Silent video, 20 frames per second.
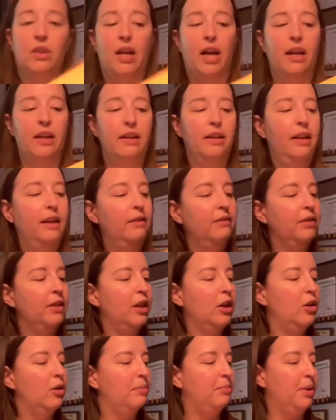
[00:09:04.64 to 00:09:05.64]
got an
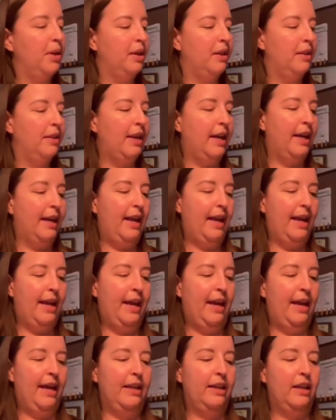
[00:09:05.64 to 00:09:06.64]
envelope that
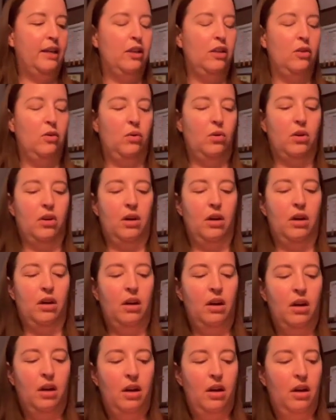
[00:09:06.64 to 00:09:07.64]
had your
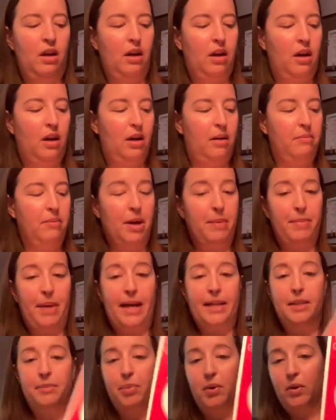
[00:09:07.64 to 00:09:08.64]

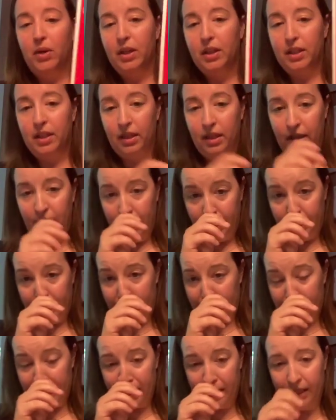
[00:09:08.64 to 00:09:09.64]
passport in
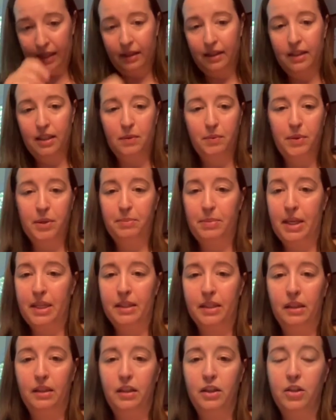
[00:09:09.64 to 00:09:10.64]
it, and this was
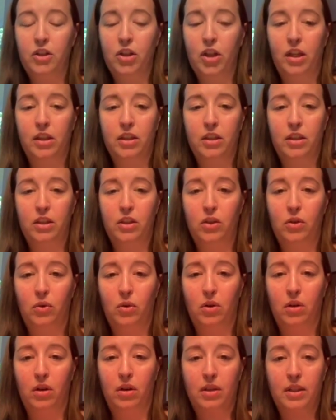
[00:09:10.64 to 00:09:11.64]
basically just
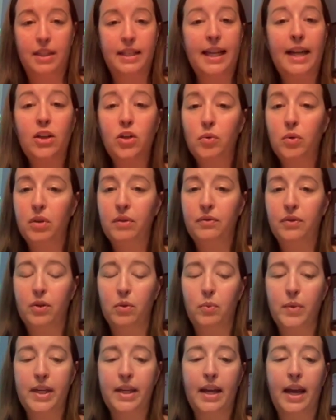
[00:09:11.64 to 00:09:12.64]
your schedule for the
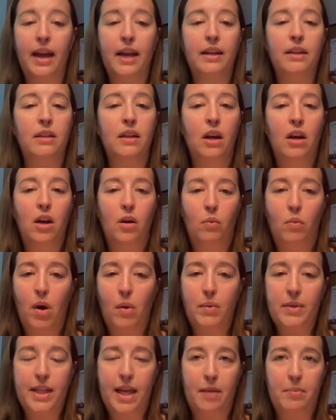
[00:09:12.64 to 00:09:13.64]
weekend, what
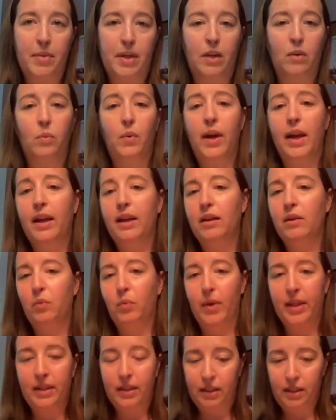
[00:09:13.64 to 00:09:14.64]
was happening when
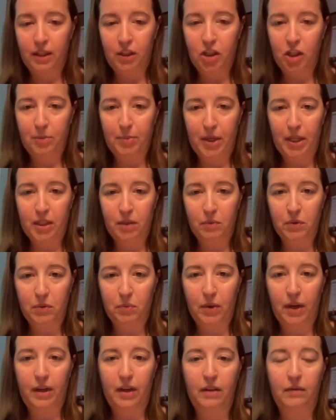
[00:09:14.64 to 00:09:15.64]
the Stitchy bus was
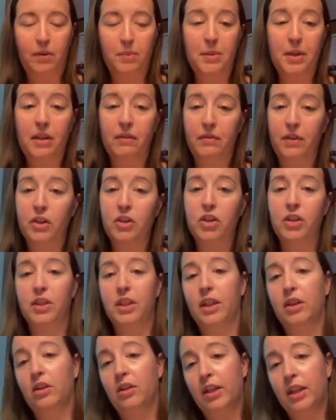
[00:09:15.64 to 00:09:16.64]
running from the convention
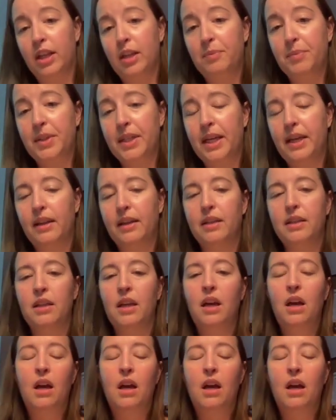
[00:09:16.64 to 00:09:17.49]
center to Keepsakes,